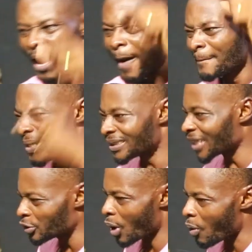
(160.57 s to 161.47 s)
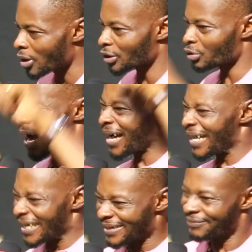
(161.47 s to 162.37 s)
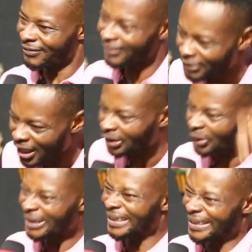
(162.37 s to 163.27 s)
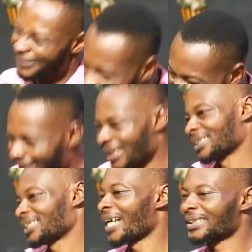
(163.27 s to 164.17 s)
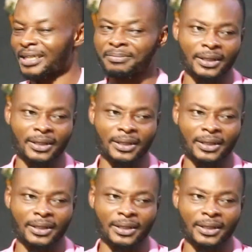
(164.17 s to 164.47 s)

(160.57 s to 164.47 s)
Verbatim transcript: God, means that you are what? You are evil. You are doing evil in His sight.